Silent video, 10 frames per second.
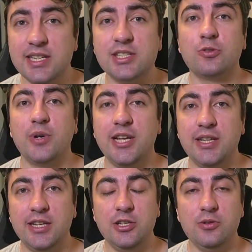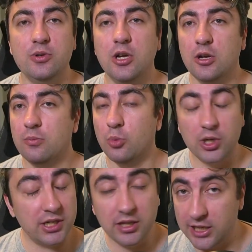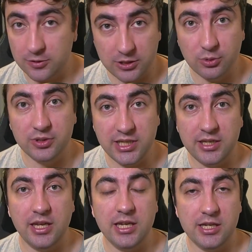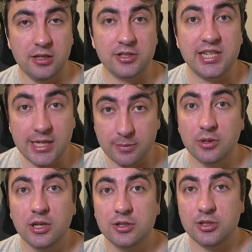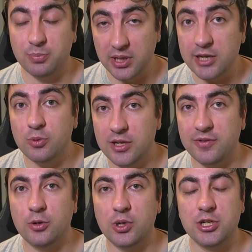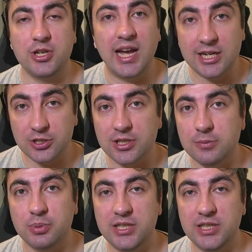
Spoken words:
a raid that you more than likely will need a team to play with in order to actually complete.